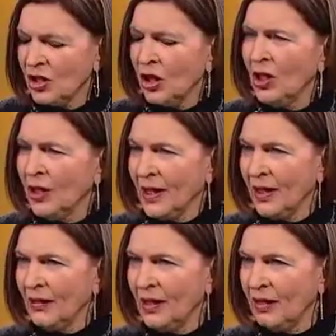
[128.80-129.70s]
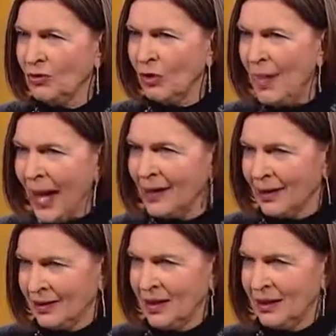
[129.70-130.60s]
startling, the dramatic
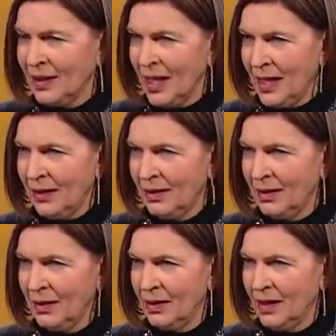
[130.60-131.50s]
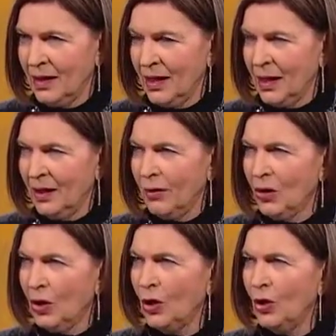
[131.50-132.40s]
decline. Uh,
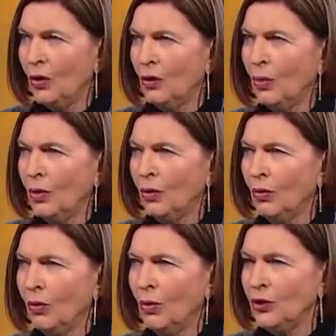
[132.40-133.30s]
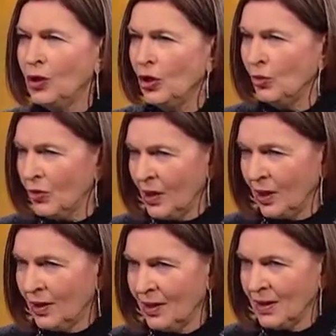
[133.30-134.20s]
what, what do you think
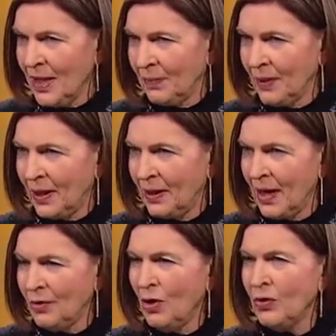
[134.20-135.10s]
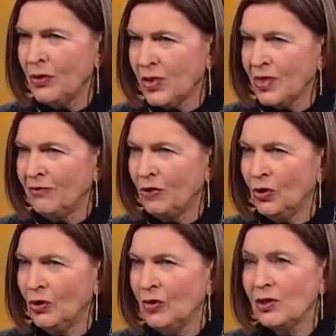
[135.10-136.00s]
is happening? Well, I know there's
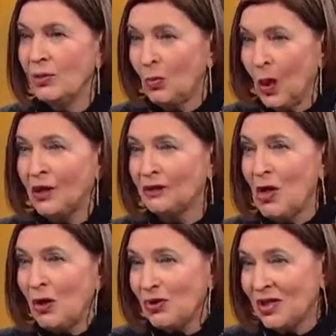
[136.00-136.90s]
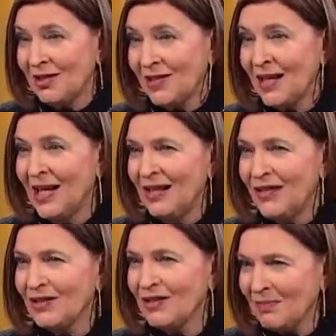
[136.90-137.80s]
several, there's some wild notions,
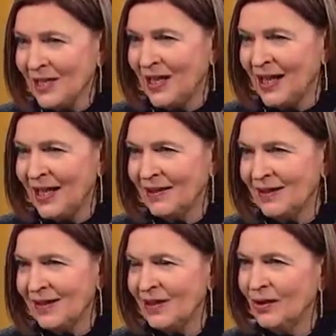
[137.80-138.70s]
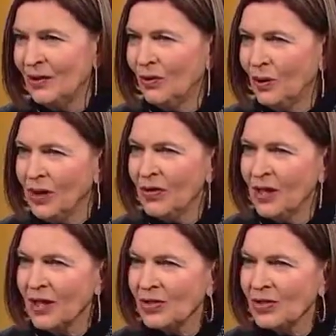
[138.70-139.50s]
there's some science. What do you I think? I tell